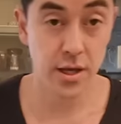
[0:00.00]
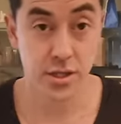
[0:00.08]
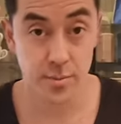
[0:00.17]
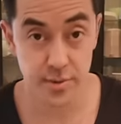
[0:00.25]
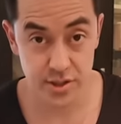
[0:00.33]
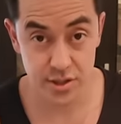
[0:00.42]

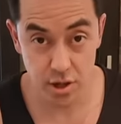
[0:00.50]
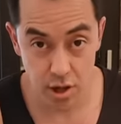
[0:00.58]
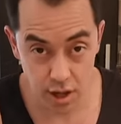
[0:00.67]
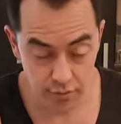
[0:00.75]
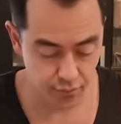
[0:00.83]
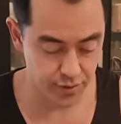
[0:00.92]
So I'm gonna start
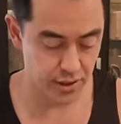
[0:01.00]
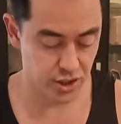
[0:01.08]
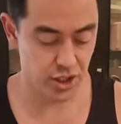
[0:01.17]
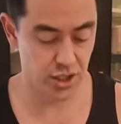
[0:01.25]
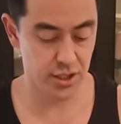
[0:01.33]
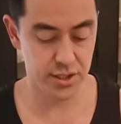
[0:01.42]
off with the
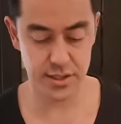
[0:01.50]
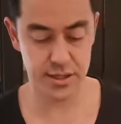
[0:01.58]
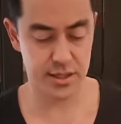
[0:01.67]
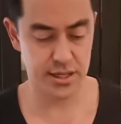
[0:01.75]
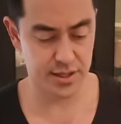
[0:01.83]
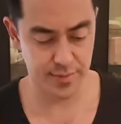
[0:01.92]
cheese.
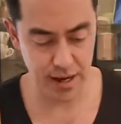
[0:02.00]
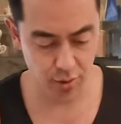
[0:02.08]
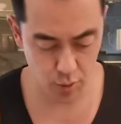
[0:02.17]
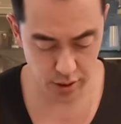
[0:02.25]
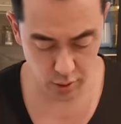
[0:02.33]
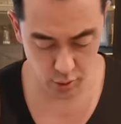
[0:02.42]
It doesn't matter
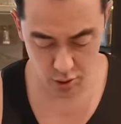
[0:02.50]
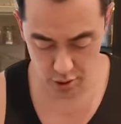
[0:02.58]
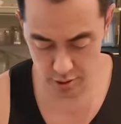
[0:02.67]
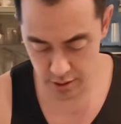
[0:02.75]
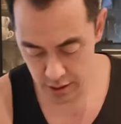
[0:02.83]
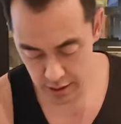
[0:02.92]
what order.